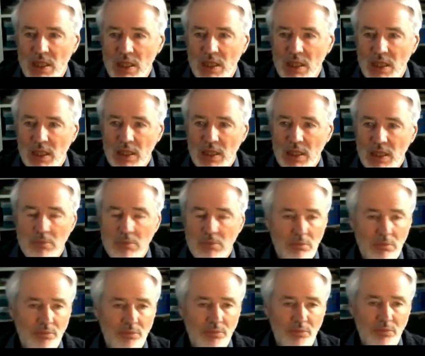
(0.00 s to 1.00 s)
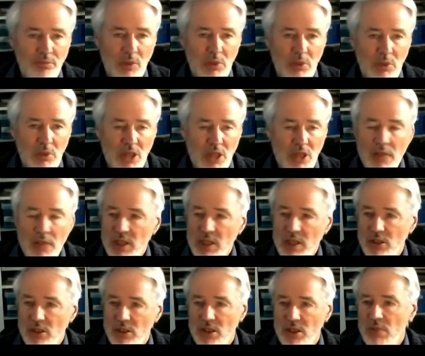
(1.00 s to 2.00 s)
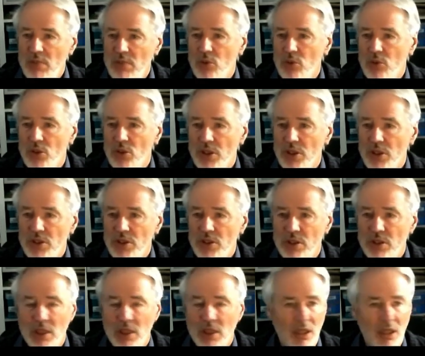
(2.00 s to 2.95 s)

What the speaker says: But diving into deep waters